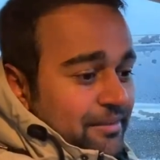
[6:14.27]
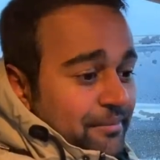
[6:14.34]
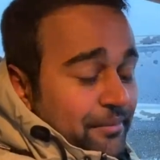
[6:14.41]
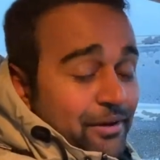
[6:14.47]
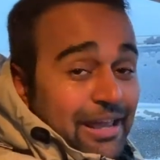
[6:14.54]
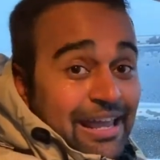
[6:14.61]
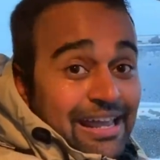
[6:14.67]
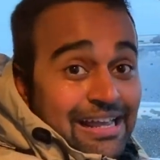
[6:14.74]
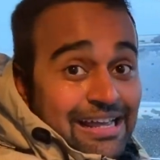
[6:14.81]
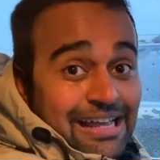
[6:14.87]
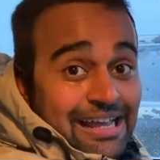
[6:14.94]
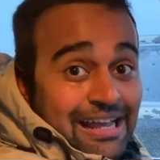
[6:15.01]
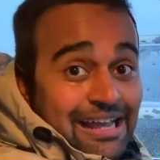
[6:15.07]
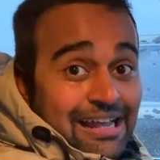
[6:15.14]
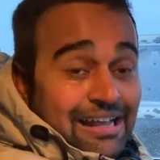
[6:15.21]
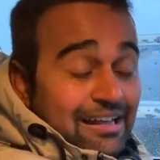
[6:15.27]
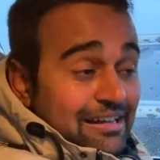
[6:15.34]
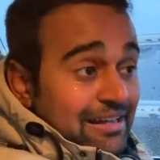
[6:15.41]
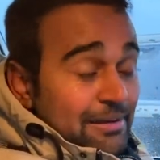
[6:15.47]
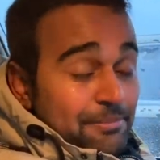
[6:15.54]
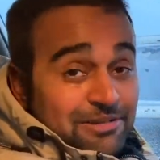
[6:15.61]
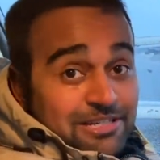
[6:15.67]
Okay,
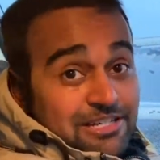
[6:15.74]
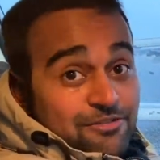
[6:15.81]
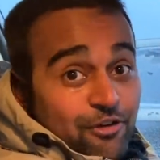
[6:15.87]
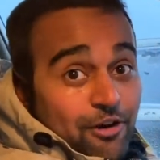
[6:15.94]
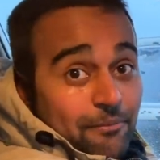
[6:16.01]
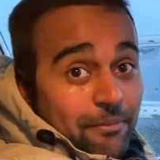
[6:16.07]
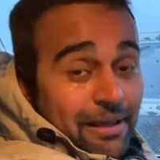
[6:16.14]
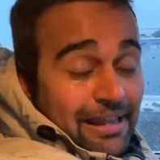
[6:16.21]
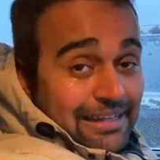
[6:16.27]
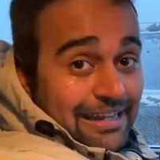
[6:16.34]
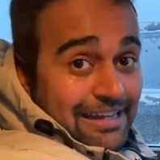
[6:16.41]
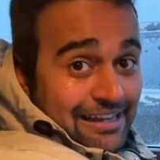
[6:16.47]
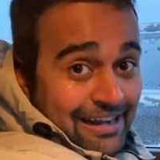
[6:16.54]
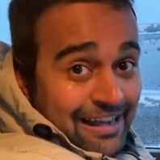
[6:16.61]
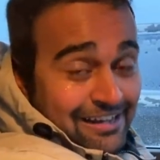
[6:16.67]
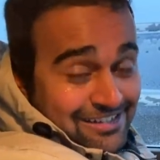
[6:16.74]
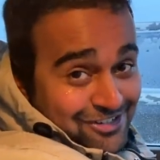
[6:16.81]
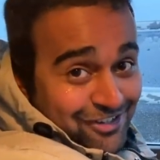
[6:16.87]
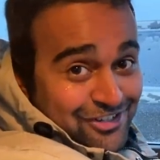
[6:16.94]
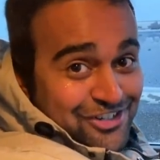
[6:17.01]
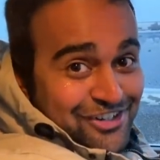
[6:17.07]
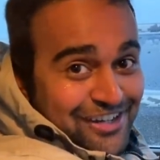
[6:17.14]
let me just warm and then I'll
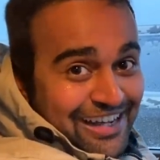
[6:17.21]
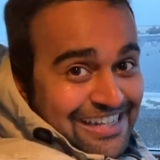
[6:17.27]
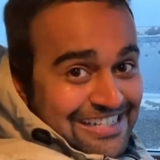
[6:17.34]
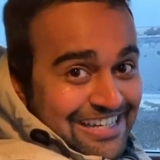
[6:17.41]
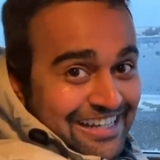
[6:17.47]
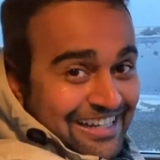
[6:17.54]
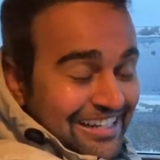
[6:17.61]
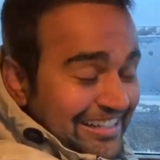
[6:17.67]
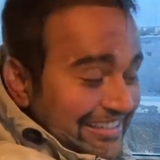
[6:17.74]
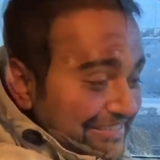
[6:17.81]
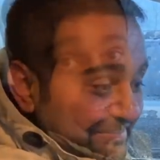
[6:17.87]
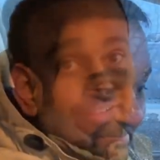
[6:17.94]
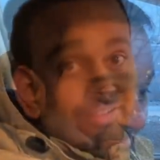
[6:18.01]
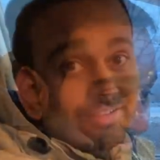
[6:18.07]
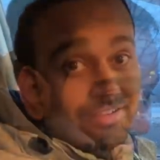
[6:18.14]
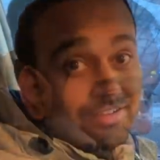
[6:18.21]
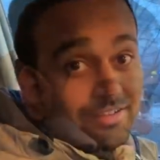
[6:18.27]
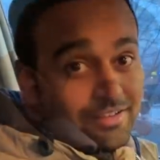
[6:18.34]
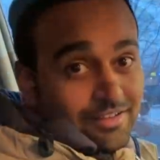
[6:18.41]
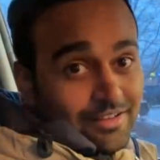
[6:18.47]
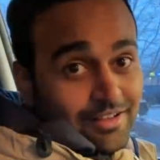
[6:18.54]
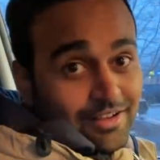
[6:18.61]
talk to you guys.
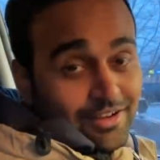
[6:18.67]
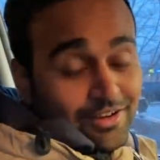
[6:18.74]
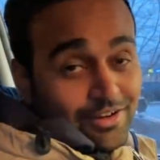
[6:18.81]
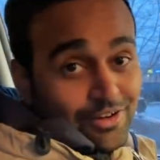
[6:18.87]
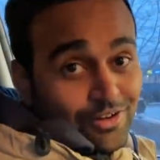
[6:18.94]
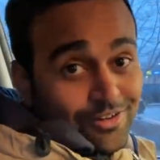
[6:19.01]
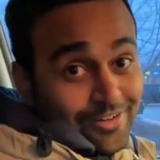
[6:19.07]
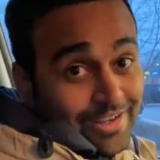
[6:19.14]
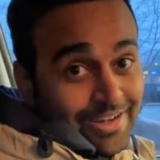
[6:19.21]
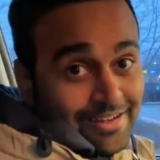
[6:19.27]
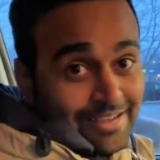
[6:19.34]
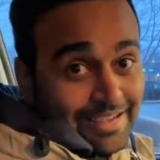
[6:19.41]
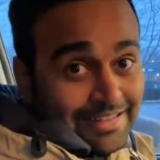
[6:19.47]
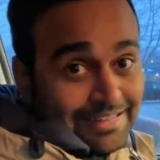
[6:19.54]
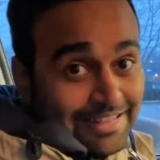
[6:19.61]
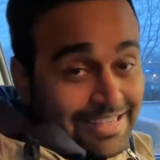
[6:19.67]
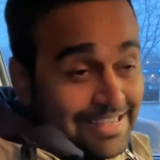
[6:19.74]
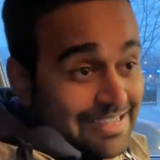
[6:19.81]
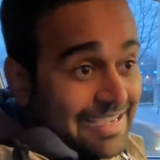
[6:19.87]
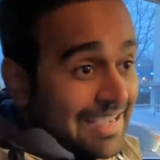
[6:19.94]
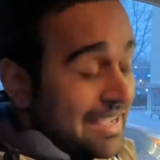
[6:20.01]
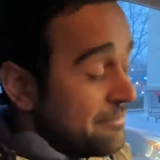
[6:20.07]
All right, I
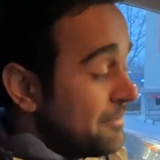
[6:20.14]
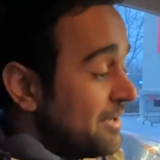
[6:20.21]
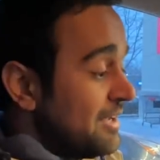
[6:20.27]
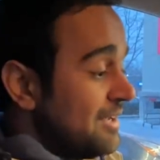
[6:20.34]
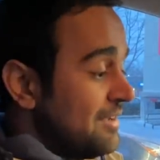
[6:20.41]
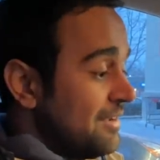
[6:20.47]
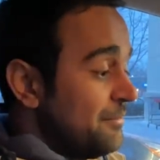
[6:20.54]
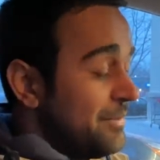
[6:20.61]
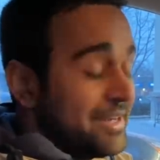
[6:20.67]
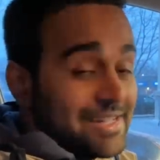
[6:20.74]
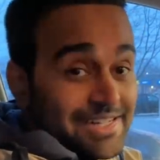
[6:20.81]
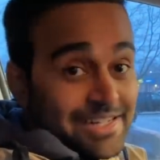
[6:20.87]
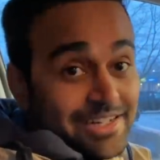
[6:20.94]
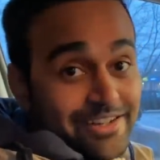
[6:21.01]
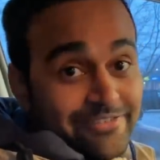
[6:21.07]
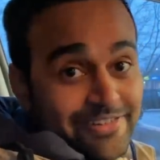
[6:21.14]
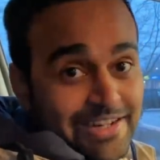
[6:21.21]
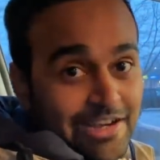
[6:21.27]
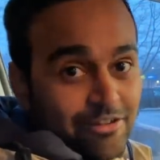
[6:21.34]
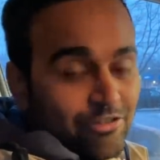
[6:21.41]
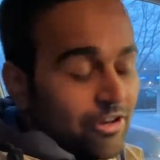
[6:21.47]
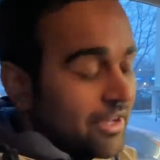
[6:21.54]
think I am a bit relieved
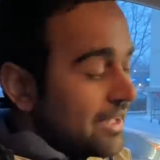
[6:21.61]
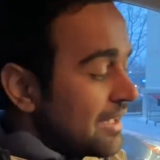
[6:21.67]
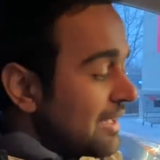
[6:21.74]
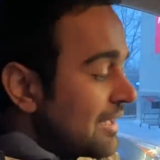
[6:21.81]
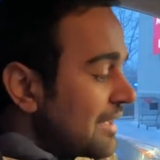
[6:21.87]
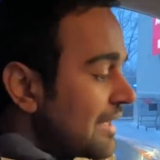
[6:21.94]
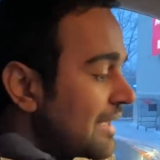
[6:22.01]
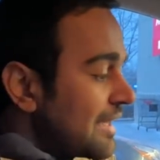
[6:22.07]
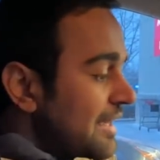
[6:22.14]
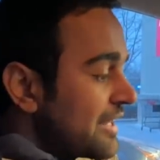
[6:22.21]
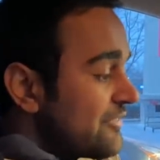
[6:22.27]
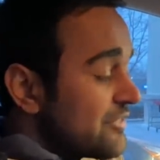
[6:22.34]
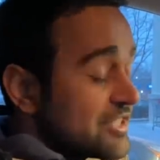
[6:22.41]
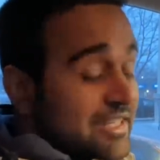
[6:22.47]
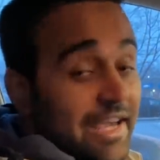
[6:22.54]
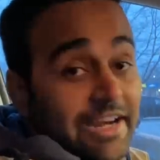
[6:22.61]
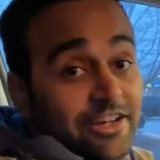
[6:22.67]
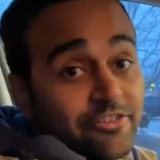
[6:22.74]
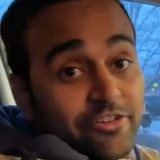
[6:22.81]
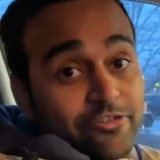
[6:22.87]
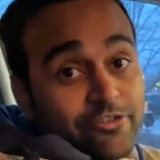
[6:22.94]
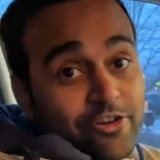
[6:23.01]
now. It was kind
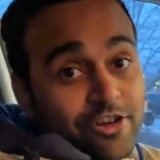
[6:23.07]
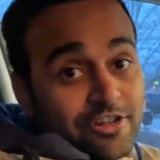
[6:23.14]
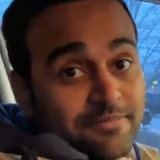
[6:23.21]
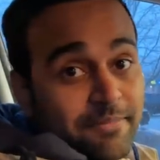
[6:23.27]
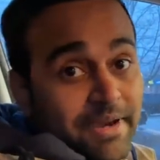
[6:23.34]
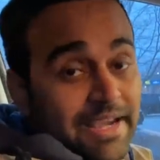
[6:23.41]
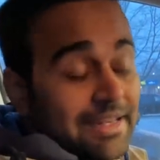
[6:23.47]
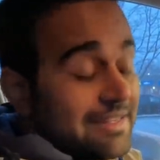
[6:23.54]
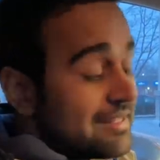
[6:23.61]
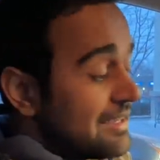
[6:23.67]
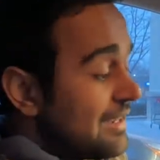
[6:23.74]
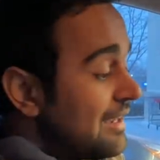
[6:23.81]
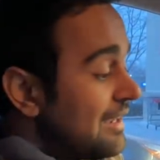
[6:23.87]
of a frostbite.